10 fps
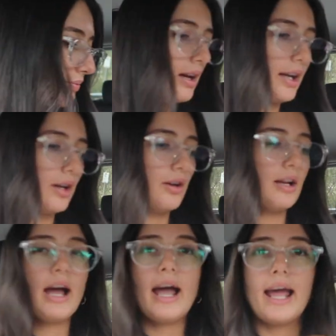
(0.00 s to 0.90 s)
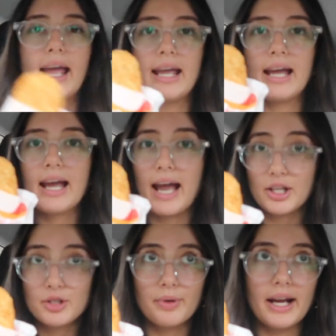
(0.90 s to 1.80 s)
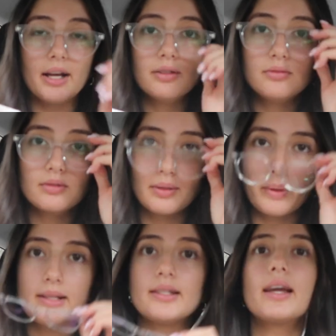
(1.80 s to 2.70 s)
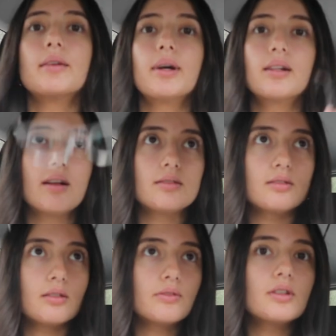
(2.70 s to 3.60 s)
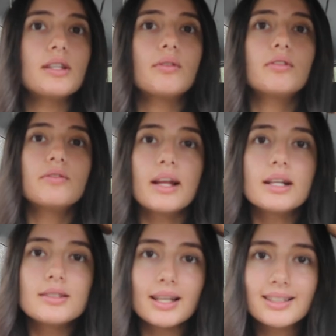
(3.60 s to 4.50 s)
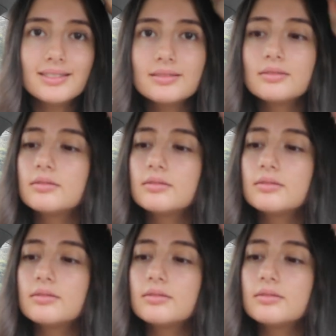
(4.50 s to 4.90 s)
I got a hash brown. I'm gonna take my glasses off because they're reflecting.